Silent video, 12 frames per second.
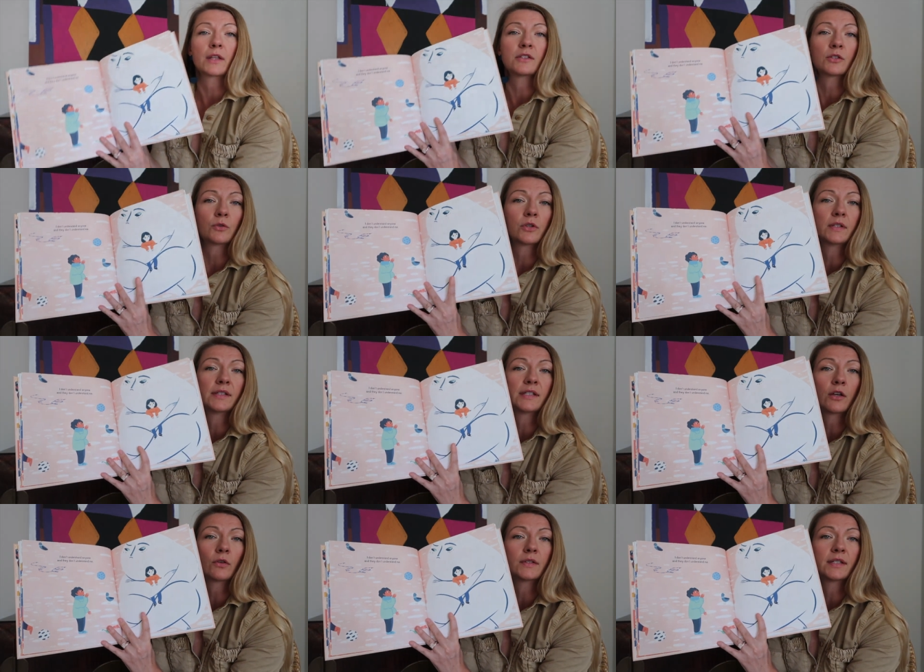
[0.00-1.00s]
And so you can
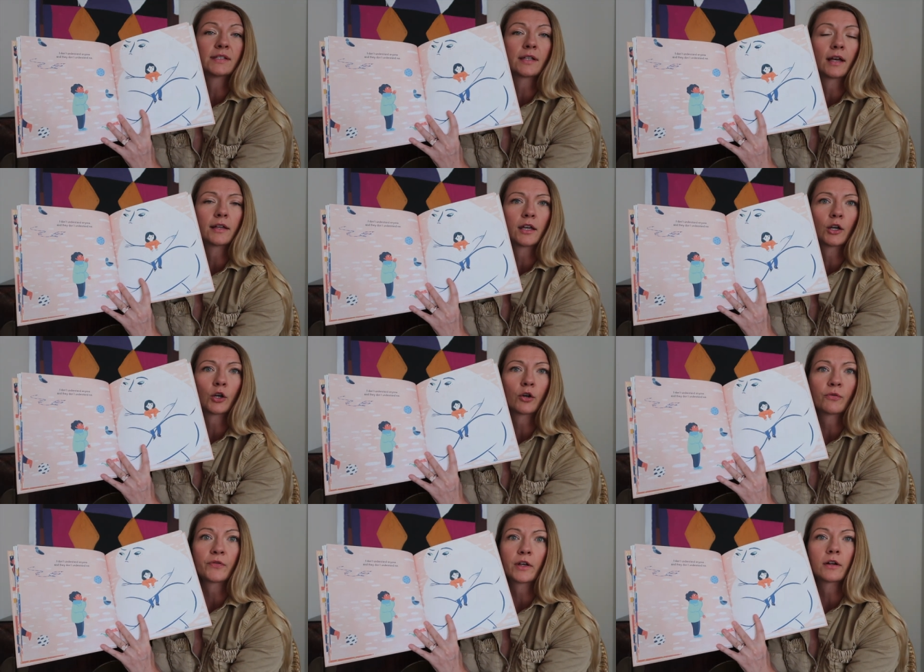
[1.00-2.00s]
see on this side here,
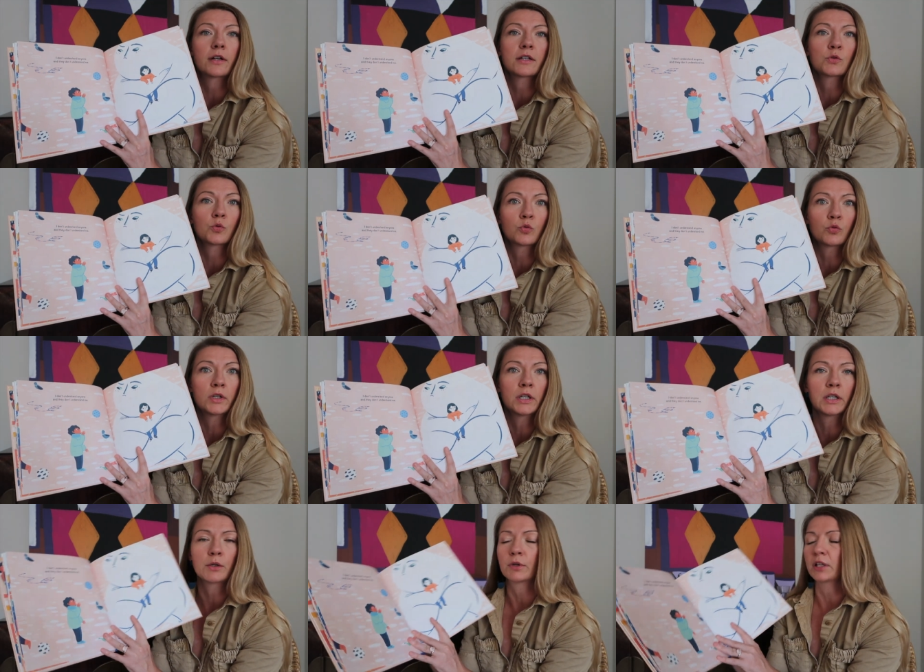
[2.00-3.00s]
her fear is
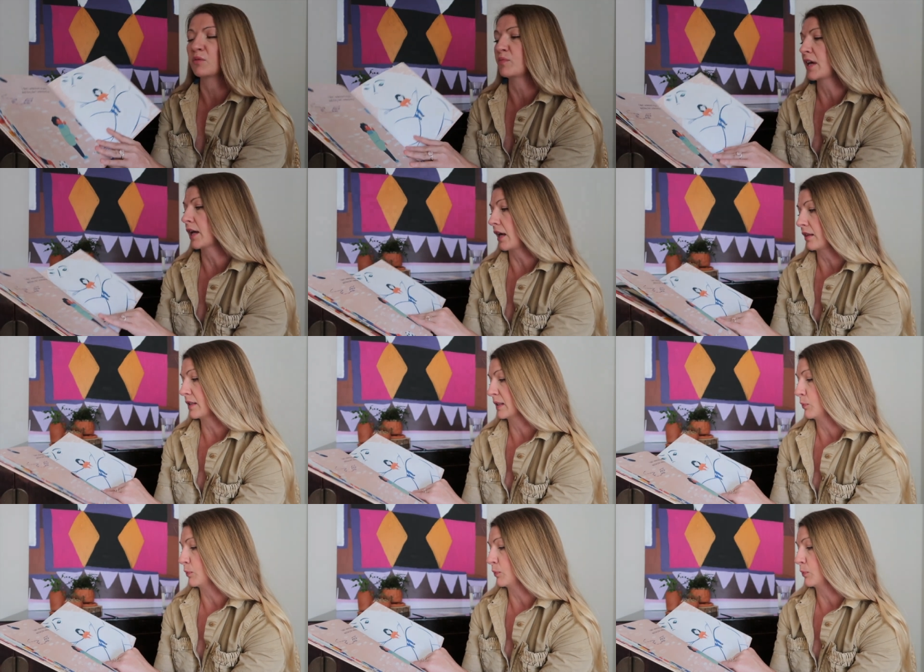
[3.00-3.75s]
really, really big at this